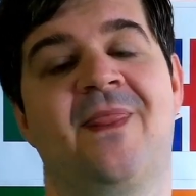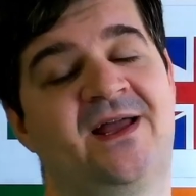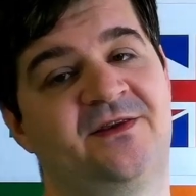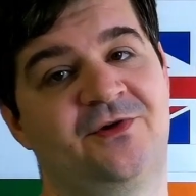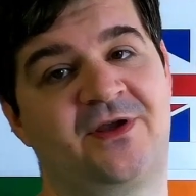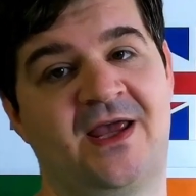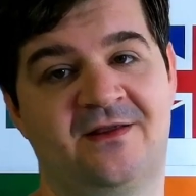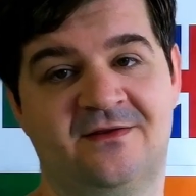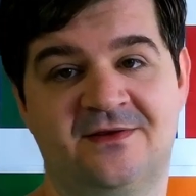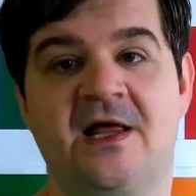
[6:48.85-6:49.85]
that you
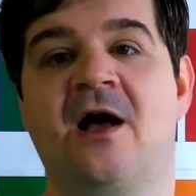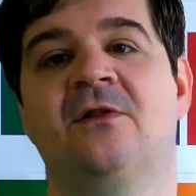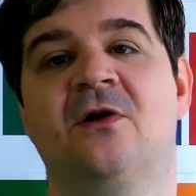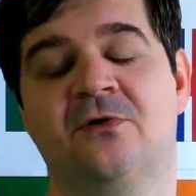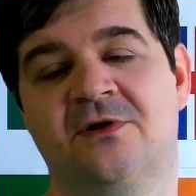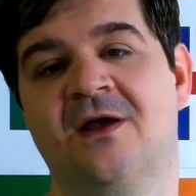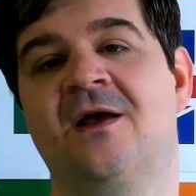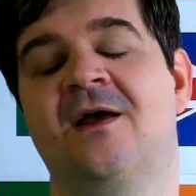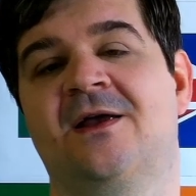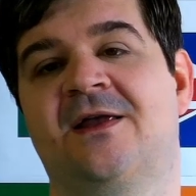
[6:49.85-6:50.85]
can download
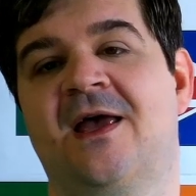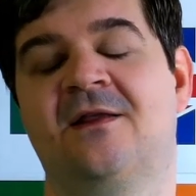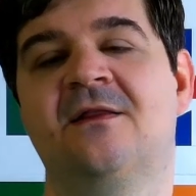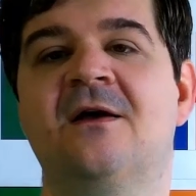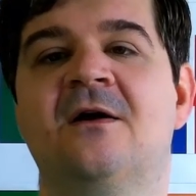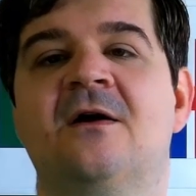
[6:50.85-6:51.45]
again